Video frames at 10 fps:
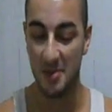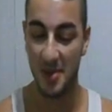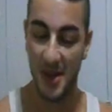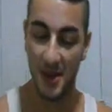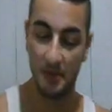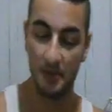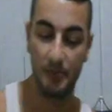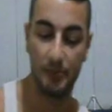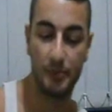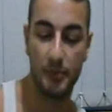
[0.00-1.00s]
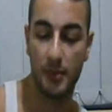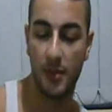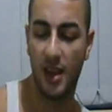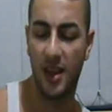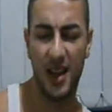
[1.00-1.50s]
But
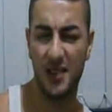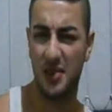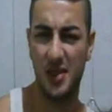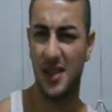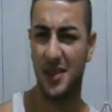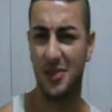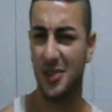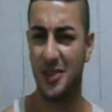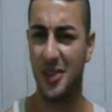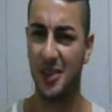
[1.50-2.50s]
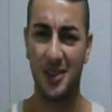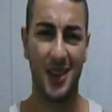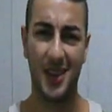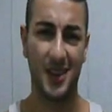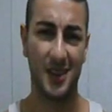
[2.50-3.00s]
I never really followed her.
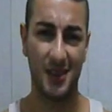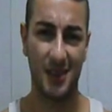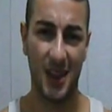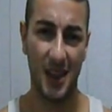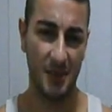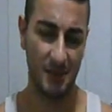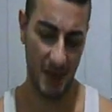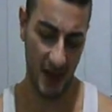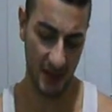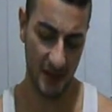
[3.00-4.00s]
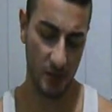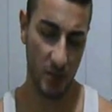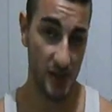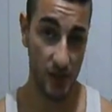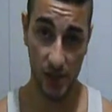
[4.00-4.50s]
Like, I don't mind her as a
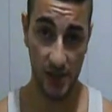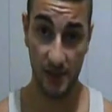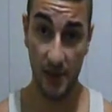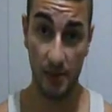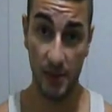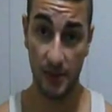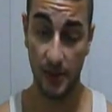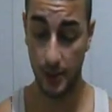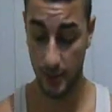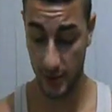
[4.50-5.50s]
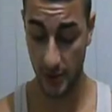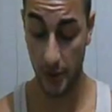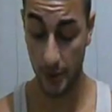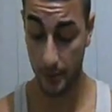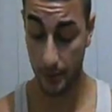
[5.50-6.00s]
person. She's very beautiful. She's
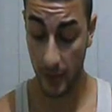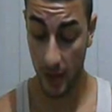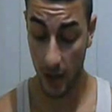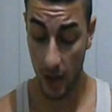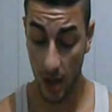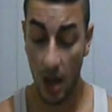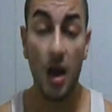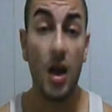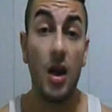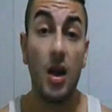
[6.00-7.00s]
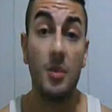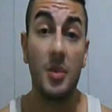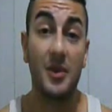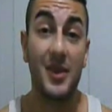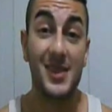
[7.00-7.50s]
hot.
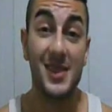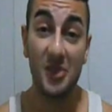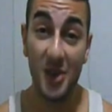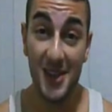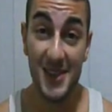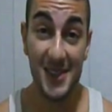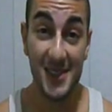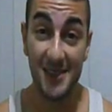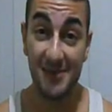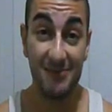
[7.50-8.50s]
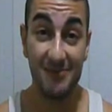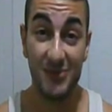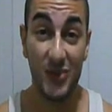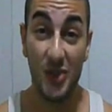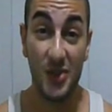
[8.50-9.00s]
But wrestling wise,
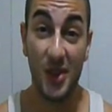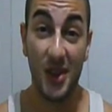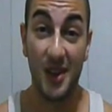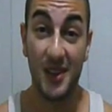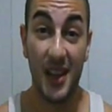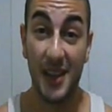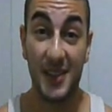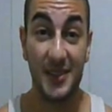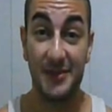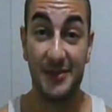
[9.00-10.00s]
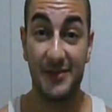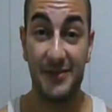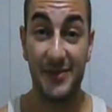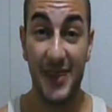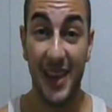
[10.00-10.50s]
good god, like,
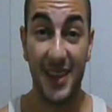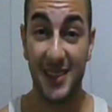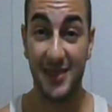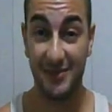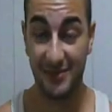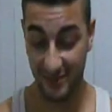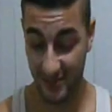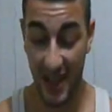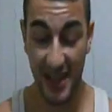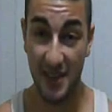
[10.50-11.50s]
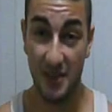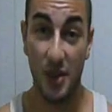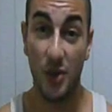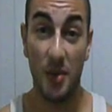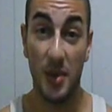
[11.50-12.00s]
yeah. I don't even
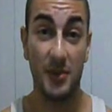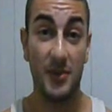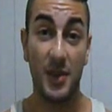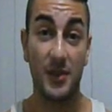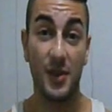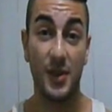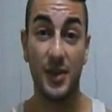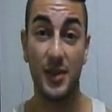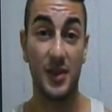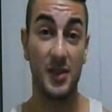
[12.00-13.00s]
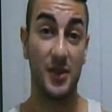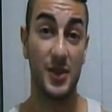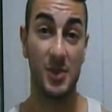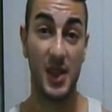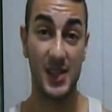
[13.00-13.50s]
know why people voted for her in the
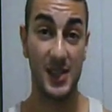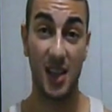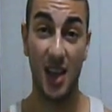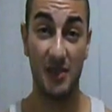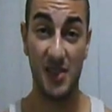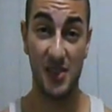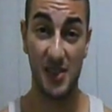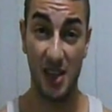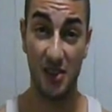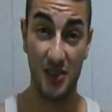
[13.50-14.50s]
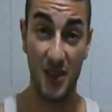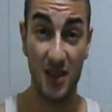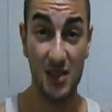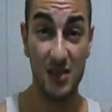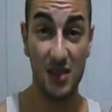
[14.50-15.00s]
first place. Have you seen those
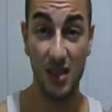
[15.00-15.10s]
hurricanes?